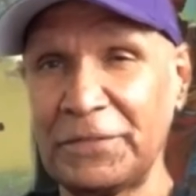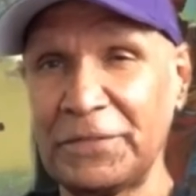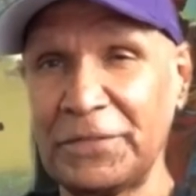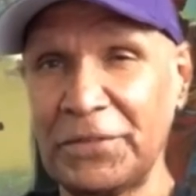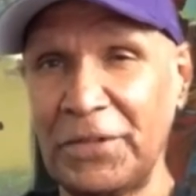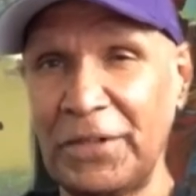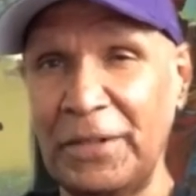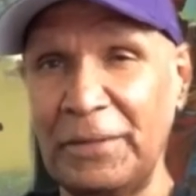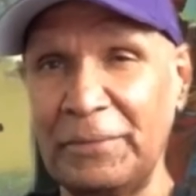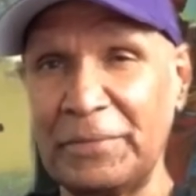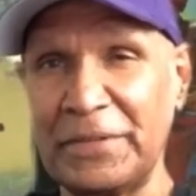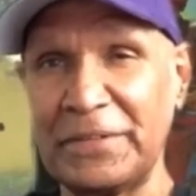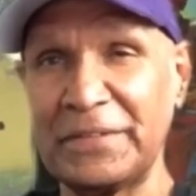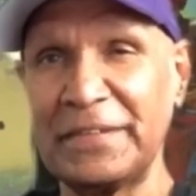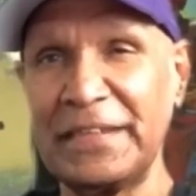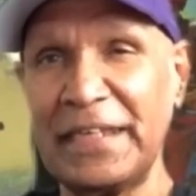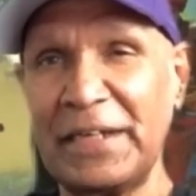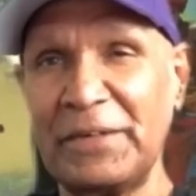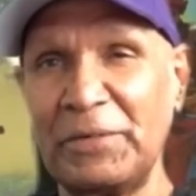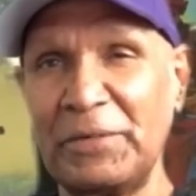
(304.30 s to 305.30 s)
time, because
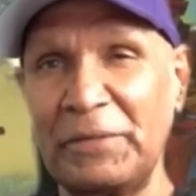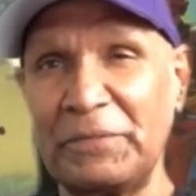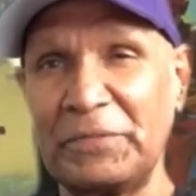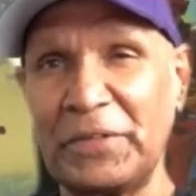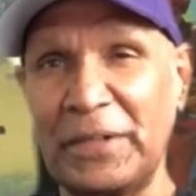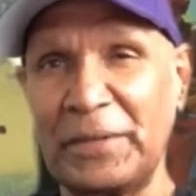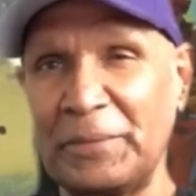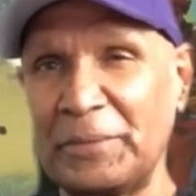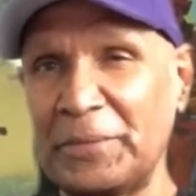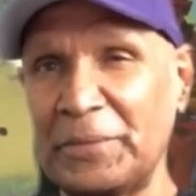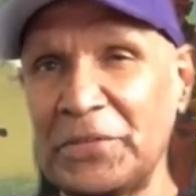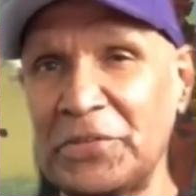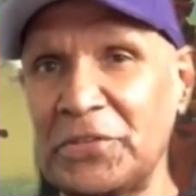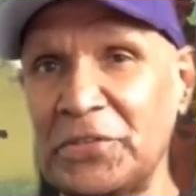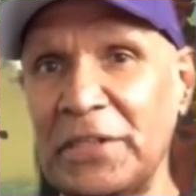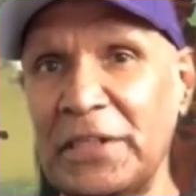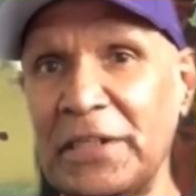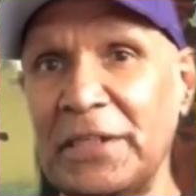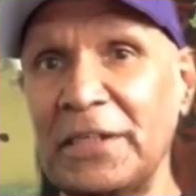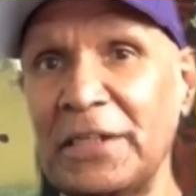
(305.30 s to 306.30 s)
now I've got him. Because
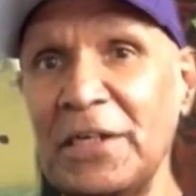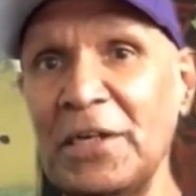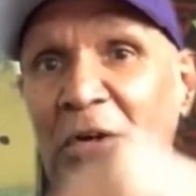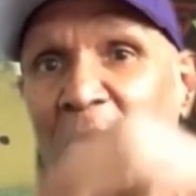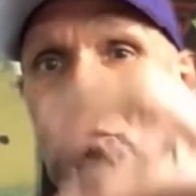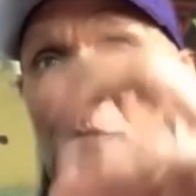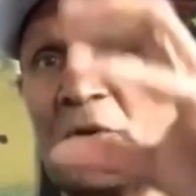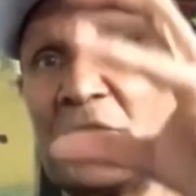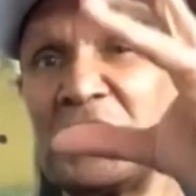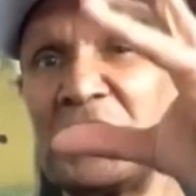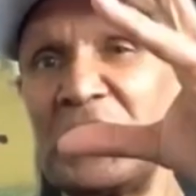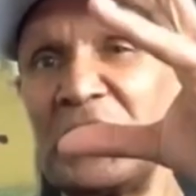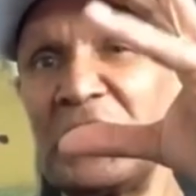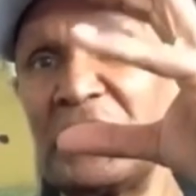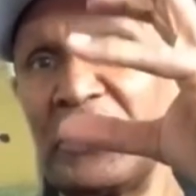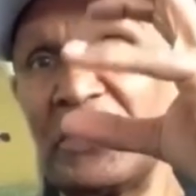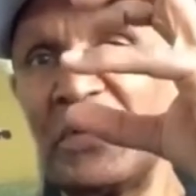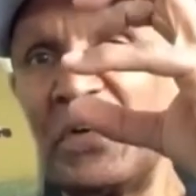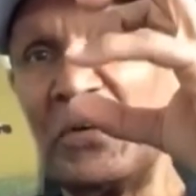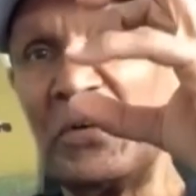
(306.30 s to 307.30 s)
she, once she
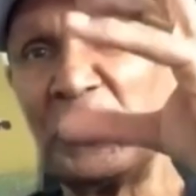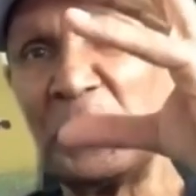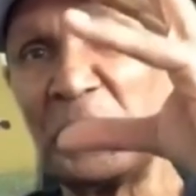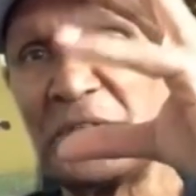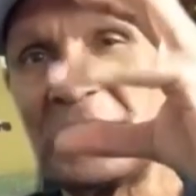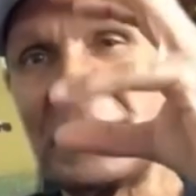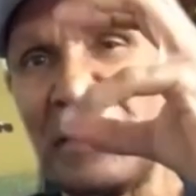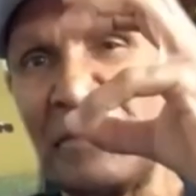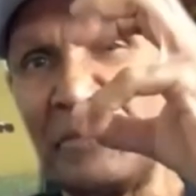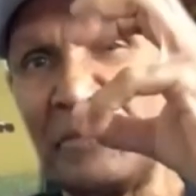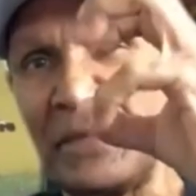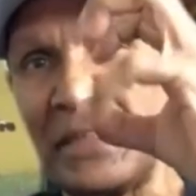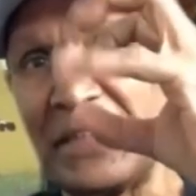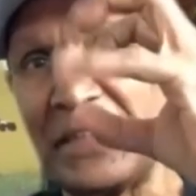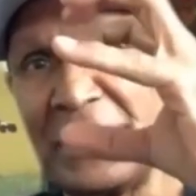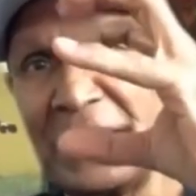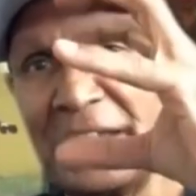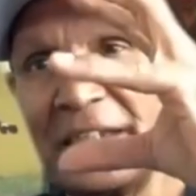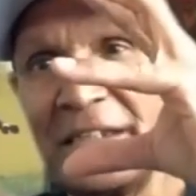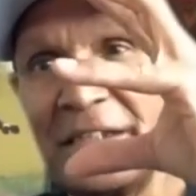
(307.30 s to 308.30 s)
got hold of something,
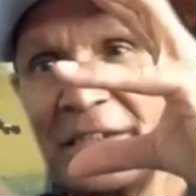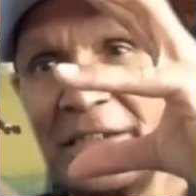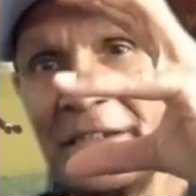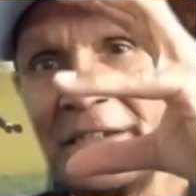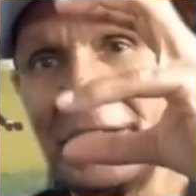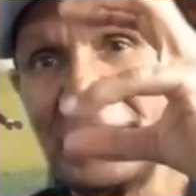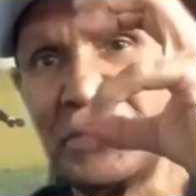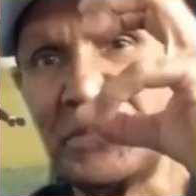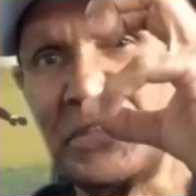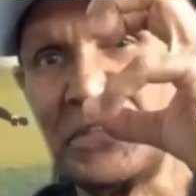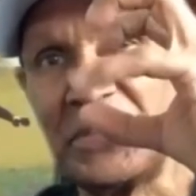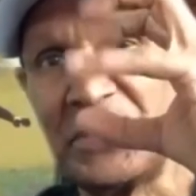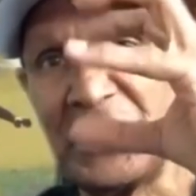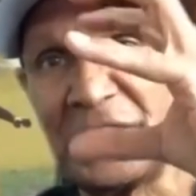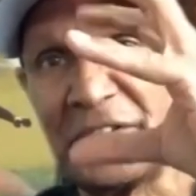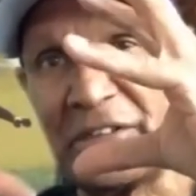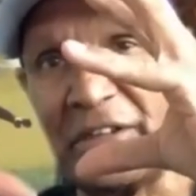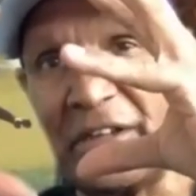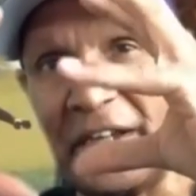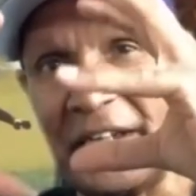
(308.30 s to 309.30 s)
she
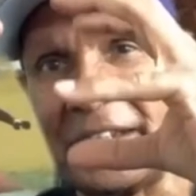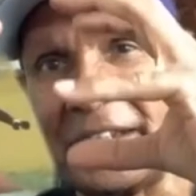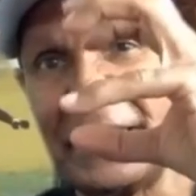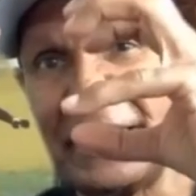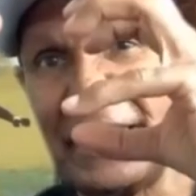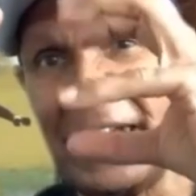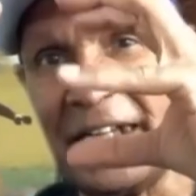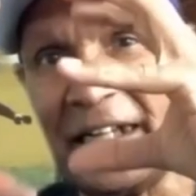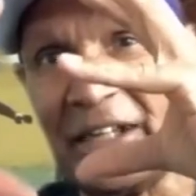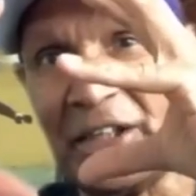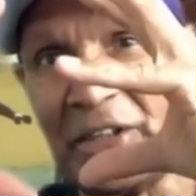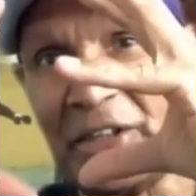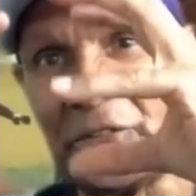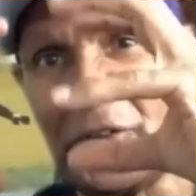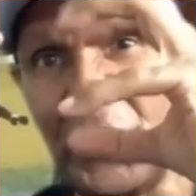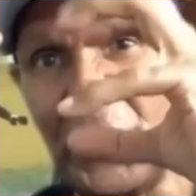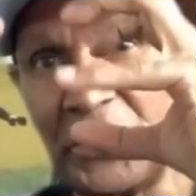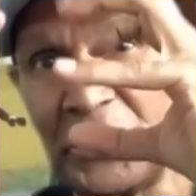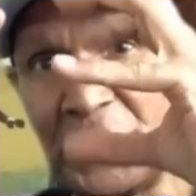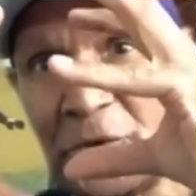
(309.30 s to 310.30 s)
just like held
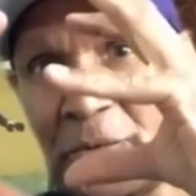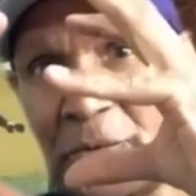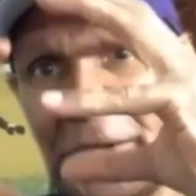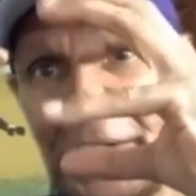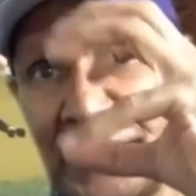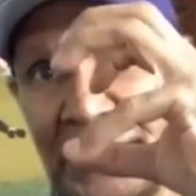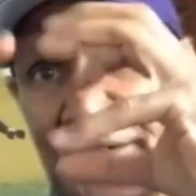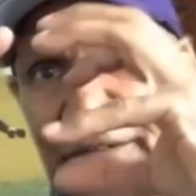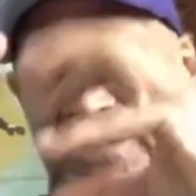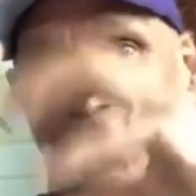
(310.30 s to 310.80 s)
on to it.